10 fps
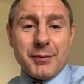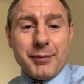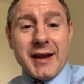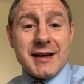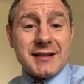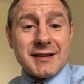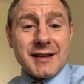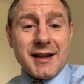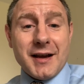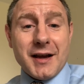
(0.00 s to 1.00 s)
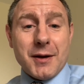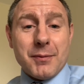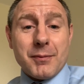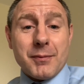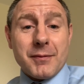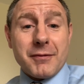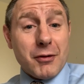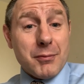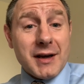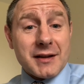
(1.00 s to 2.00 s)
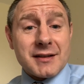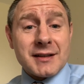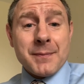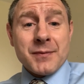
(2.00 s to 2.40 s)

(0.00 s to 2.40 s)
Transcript: based from maths.